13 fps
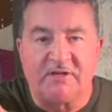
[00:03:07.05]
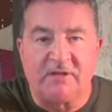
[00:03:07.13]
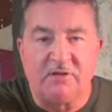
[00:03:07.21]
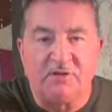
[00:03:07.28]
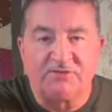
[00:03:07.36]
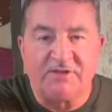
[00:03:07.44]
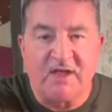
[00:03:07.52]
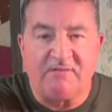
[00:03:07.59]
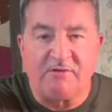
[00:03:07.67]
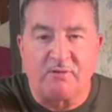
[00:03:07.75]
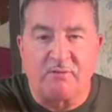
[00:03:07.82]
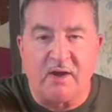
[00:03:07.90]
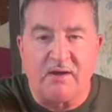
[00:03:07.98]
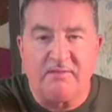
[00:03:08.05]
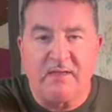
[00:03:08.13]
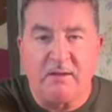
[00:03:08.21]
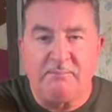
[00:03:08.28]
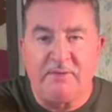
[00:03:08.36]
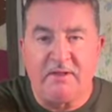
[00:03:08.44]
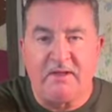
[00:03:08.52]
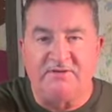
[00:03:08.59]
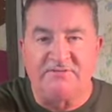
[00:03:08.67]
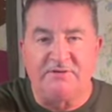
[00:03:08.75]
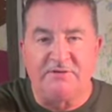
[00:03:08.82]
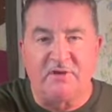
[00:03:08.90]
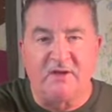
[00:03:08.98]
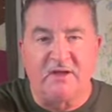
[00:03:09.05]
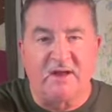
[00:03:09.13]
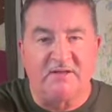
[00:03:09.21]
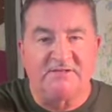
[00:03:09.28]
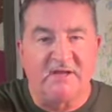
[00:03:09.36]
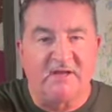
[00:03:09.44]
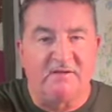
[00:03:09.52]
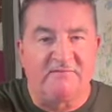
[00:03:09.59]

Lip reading: You usually have it right in that place, and you can kind of take your